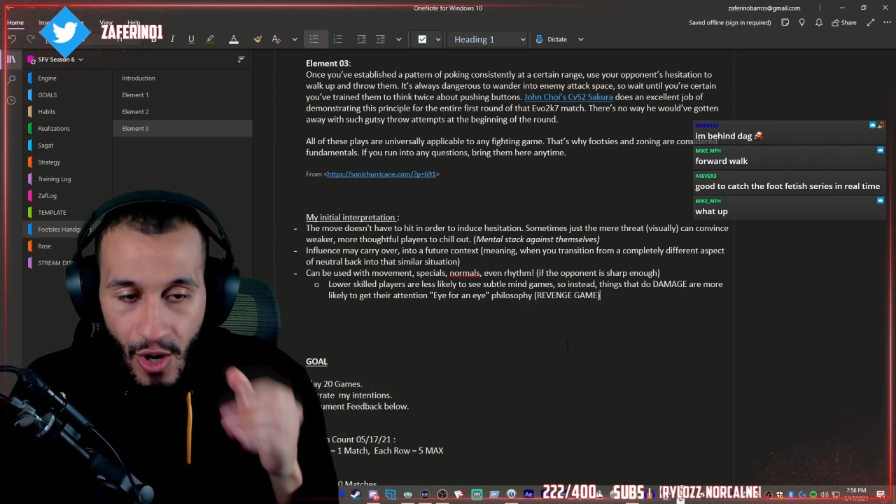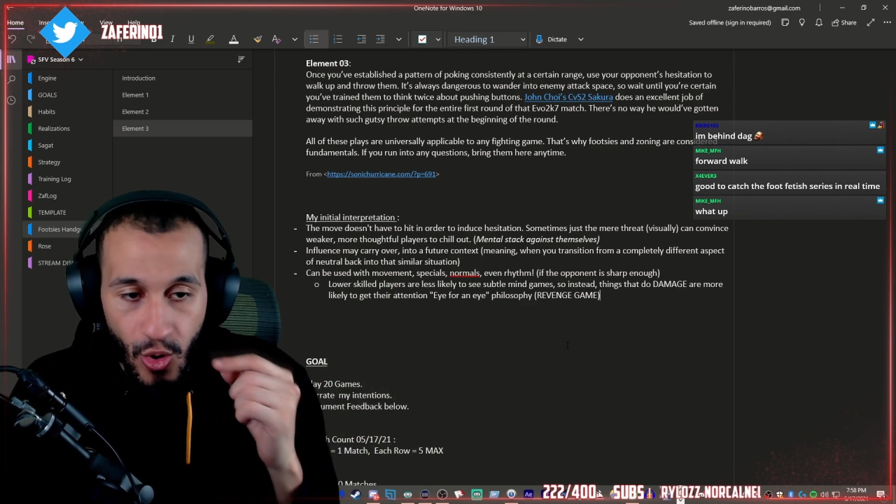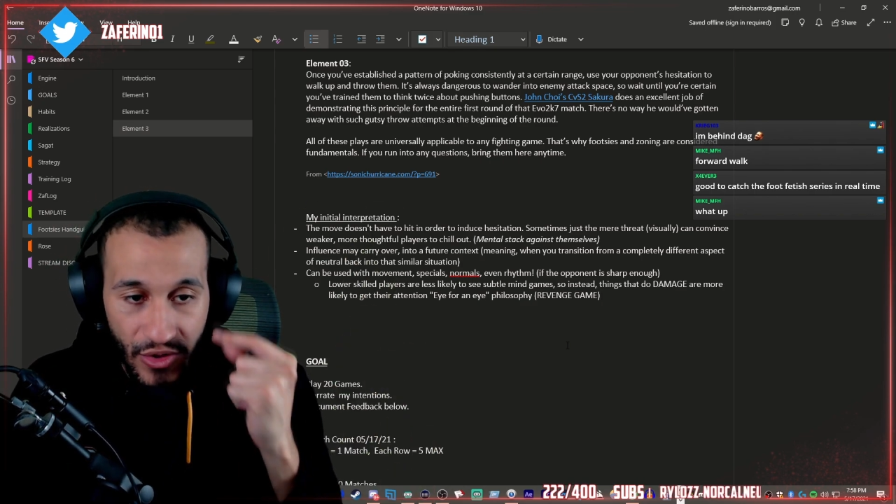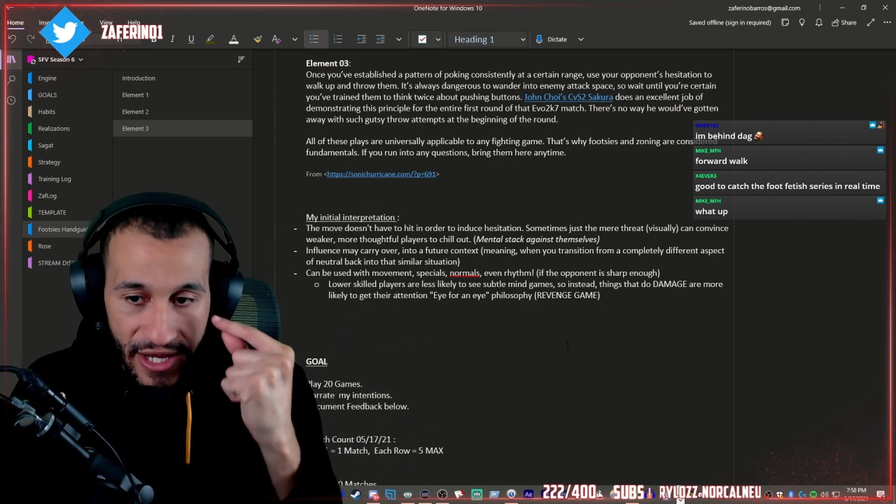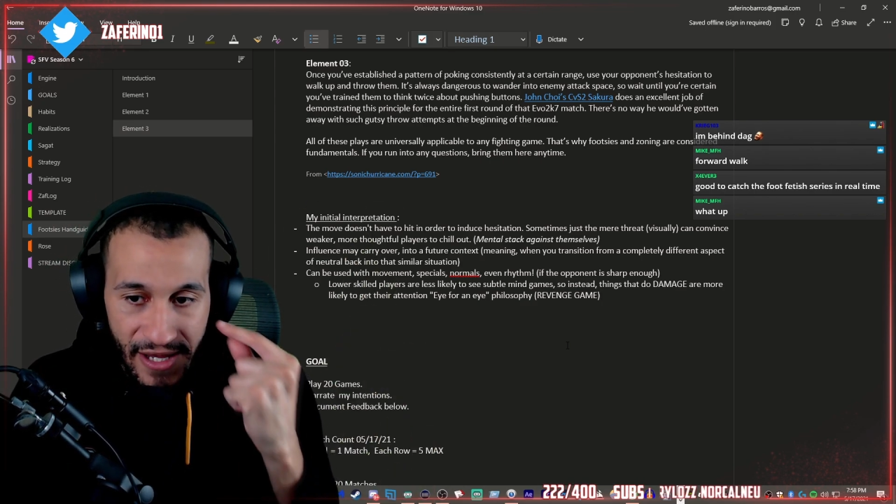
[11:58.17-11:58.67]

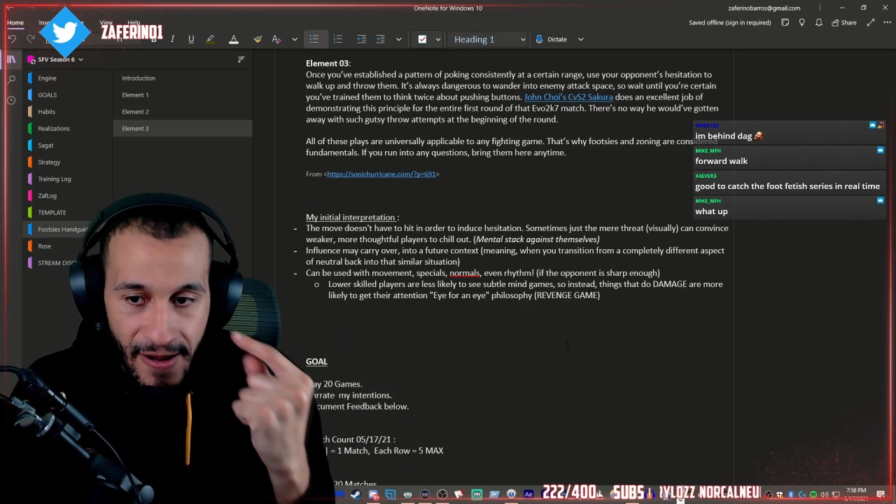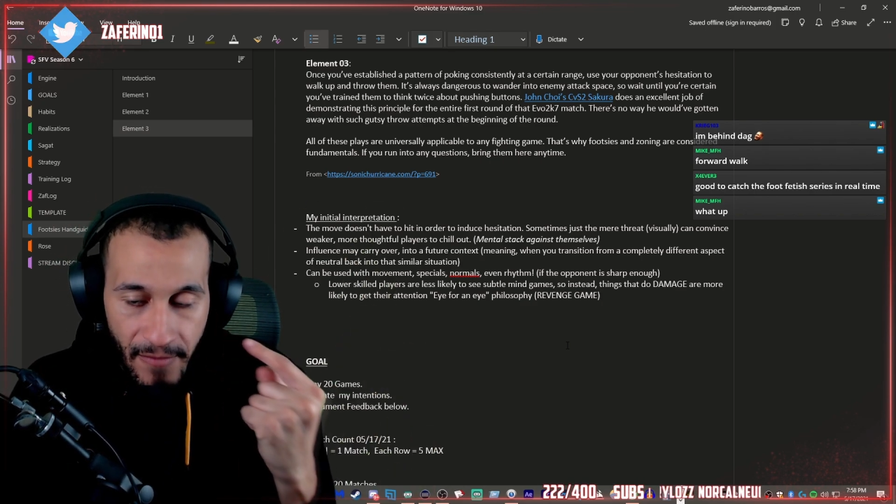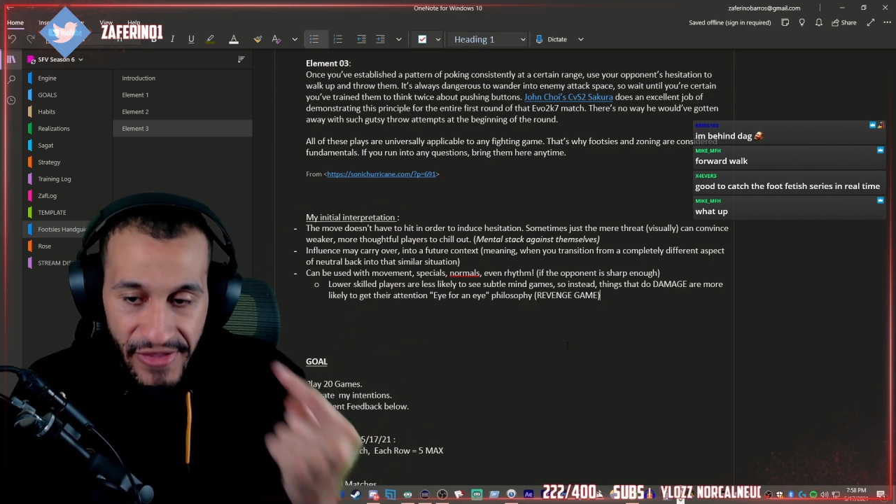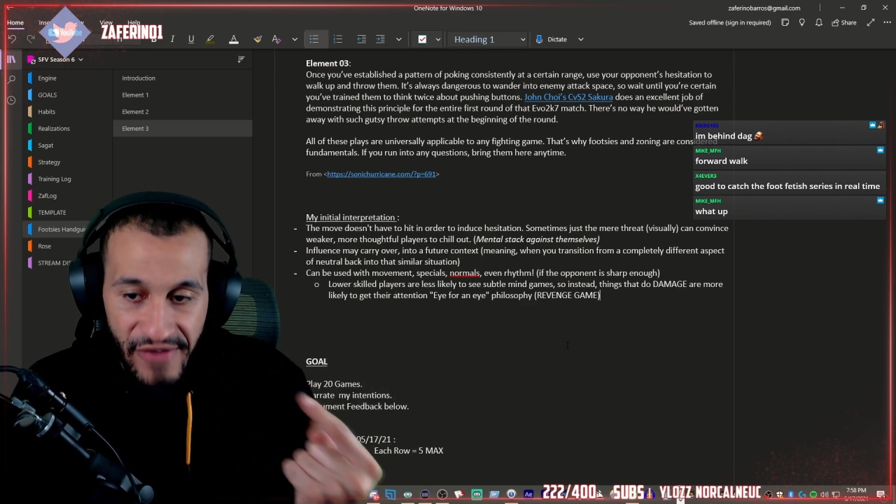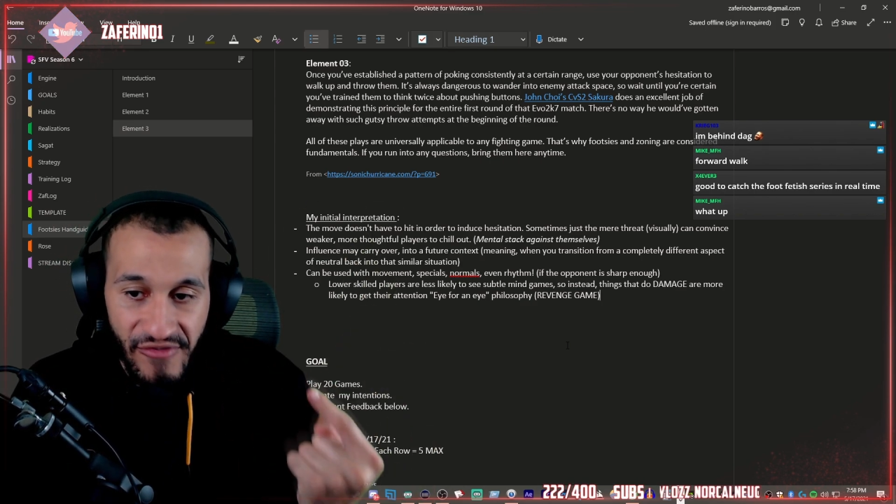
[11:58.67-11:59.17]
or
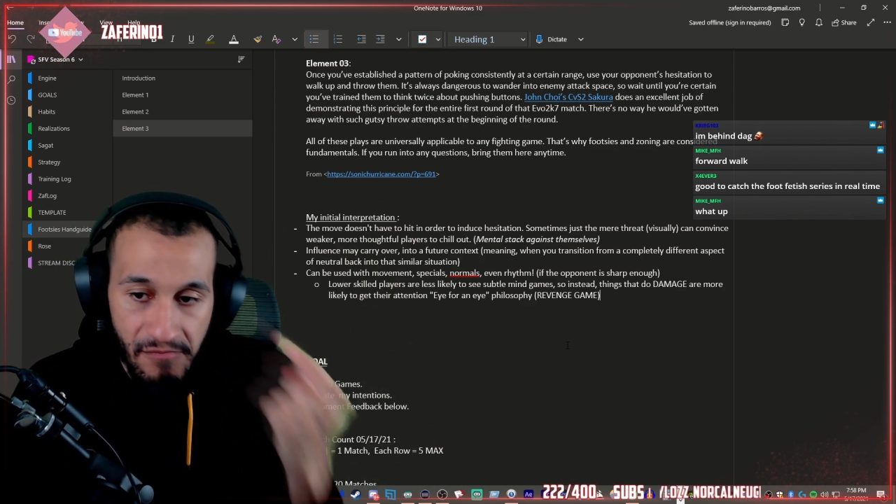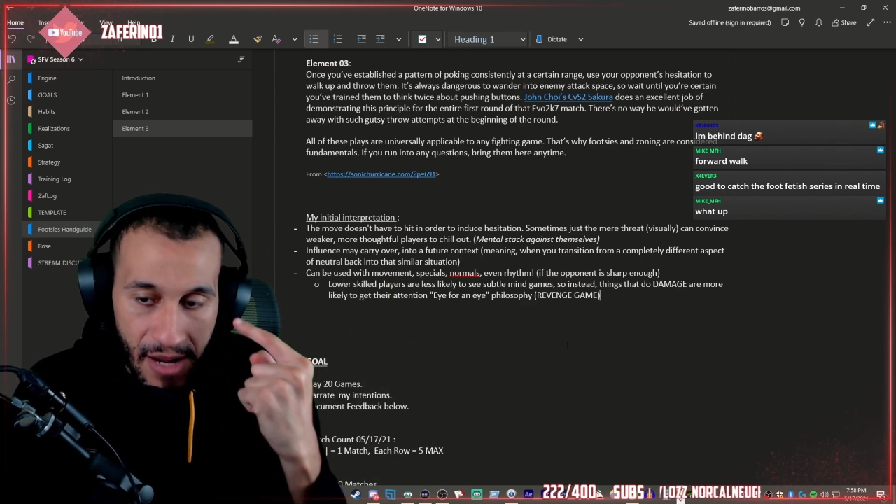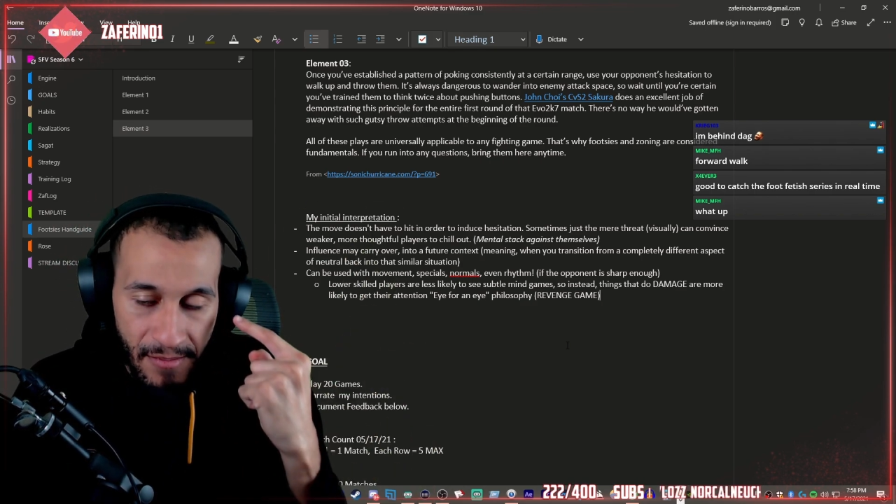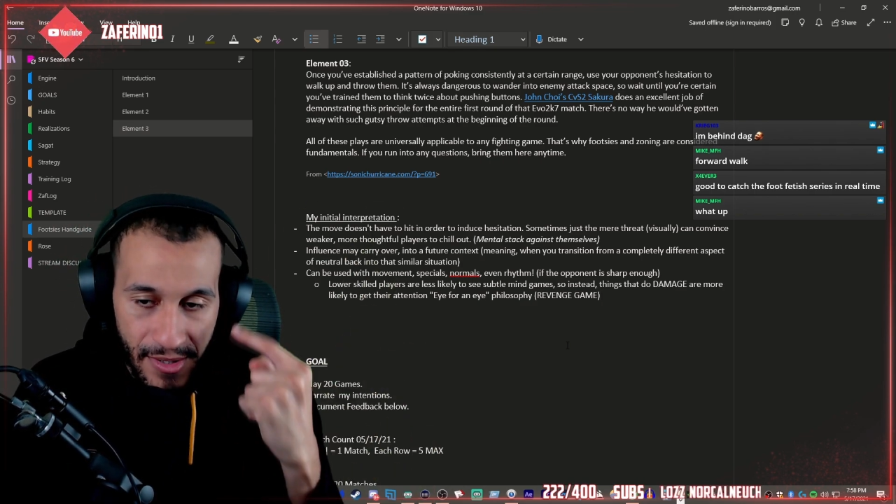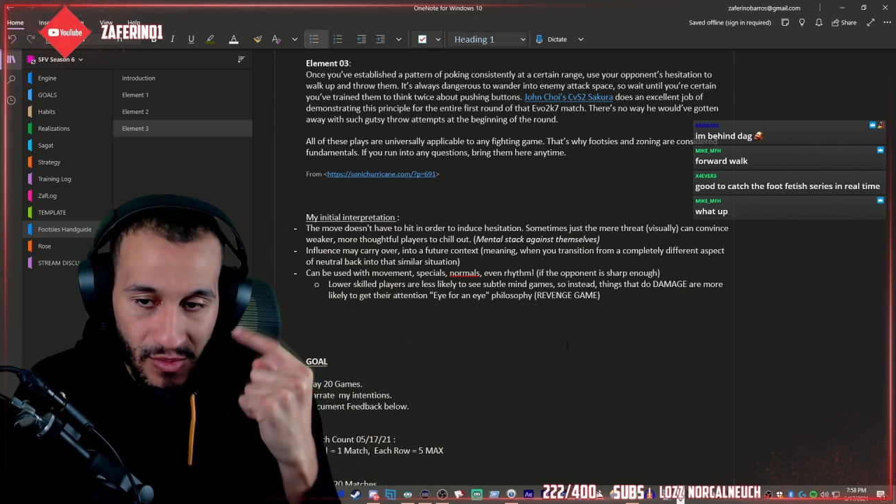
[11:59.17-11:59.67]
they've
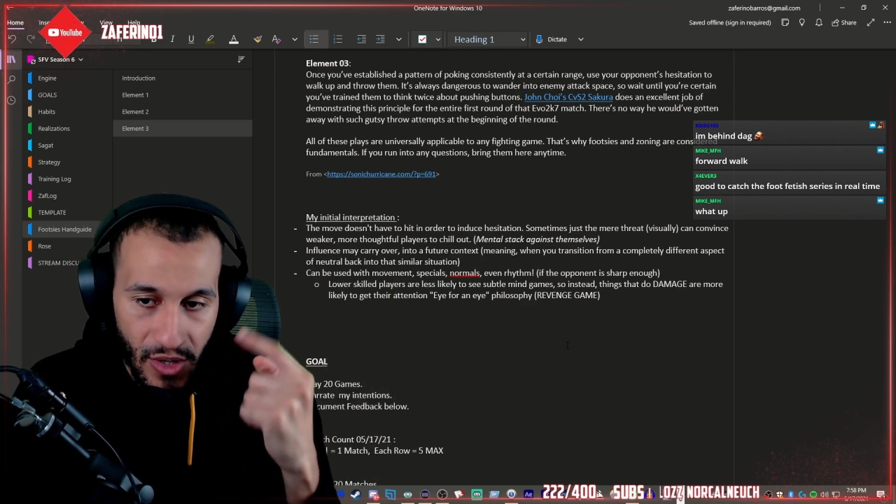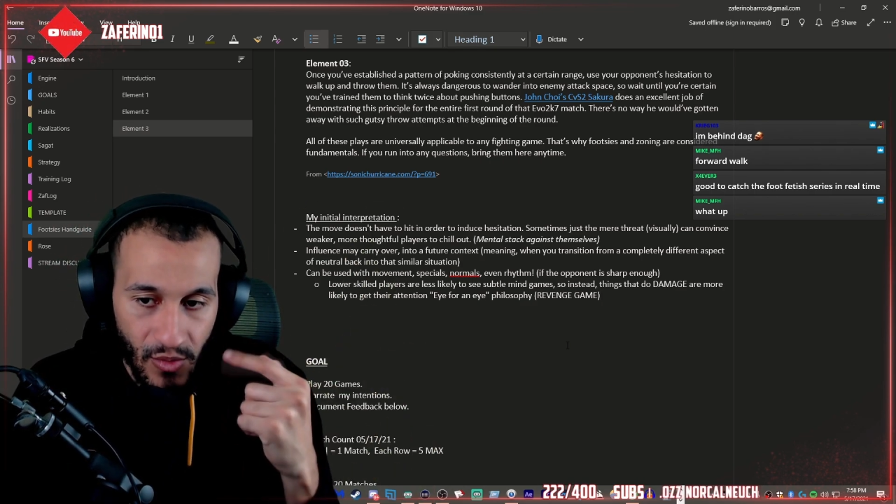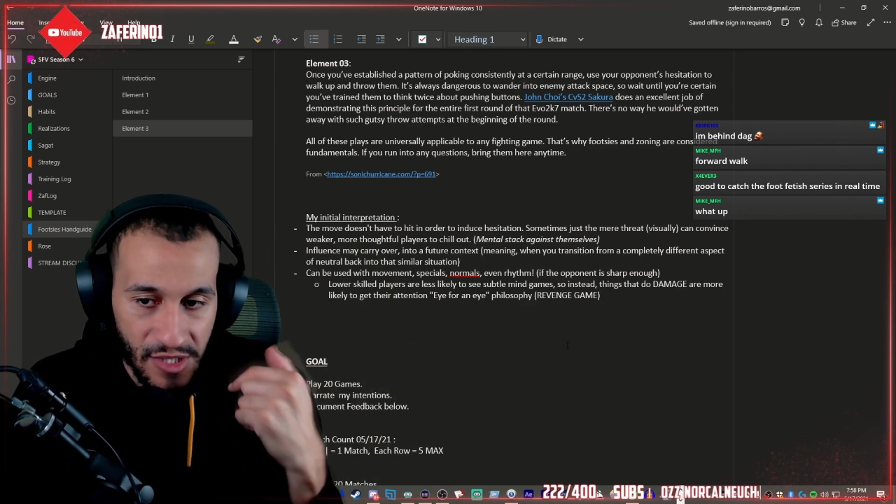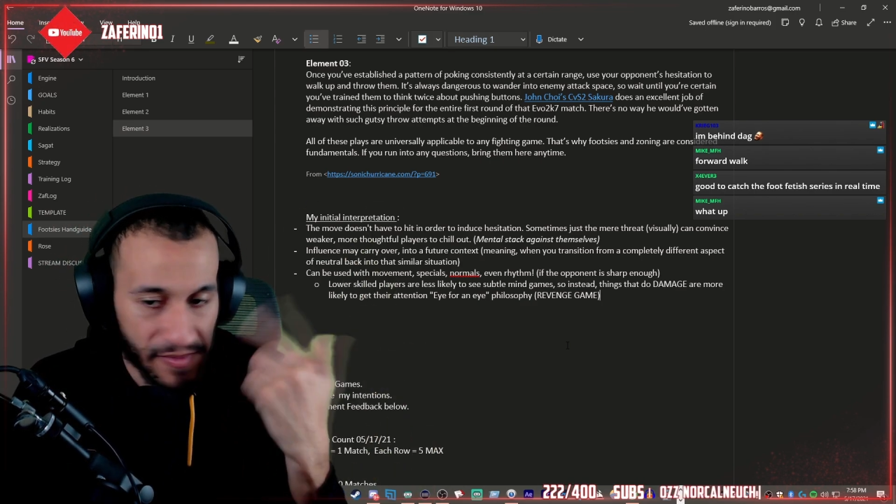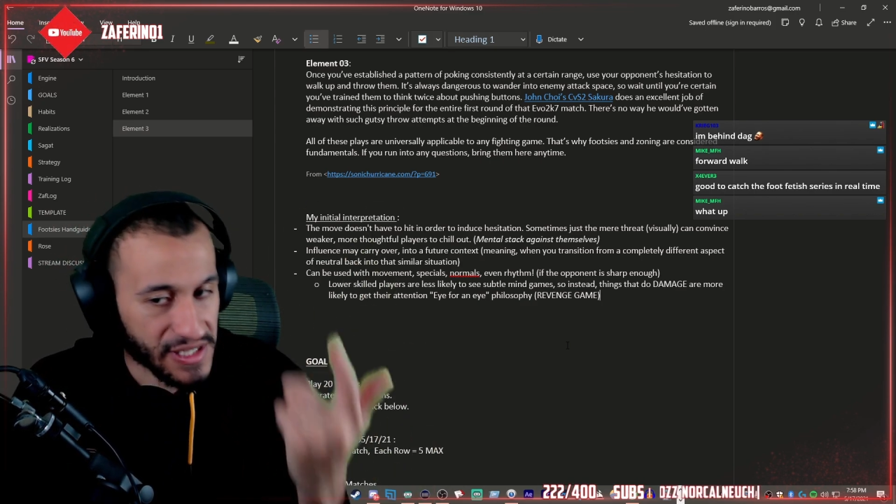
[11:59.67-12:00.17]
remembered what
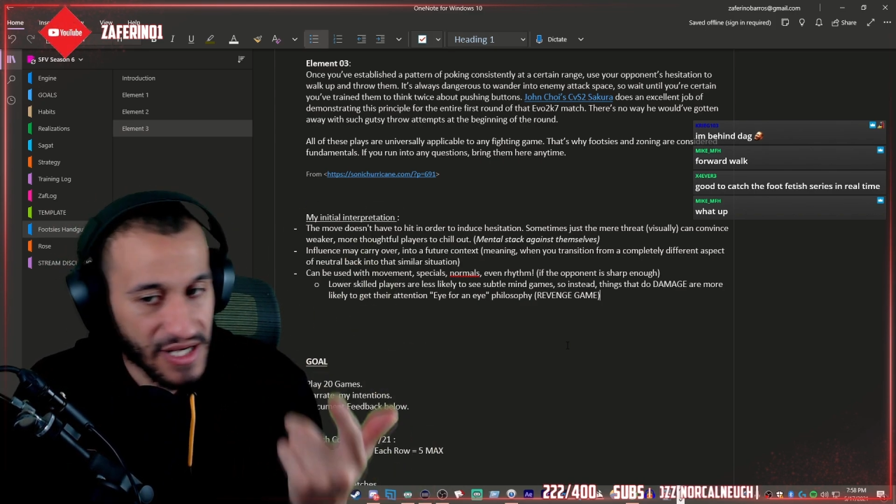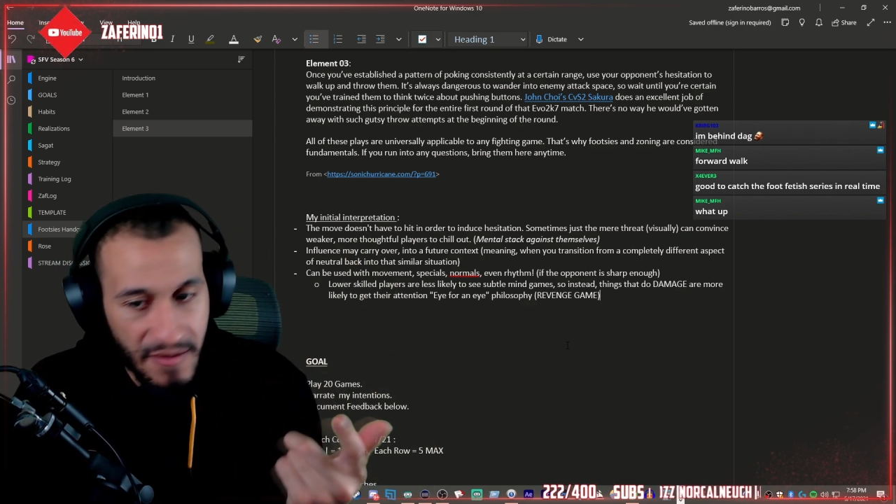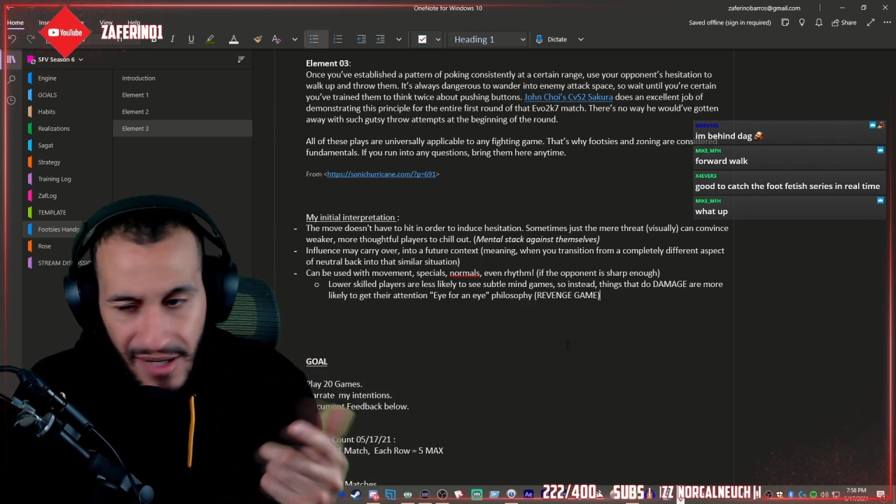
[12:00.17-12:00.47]
was pissing them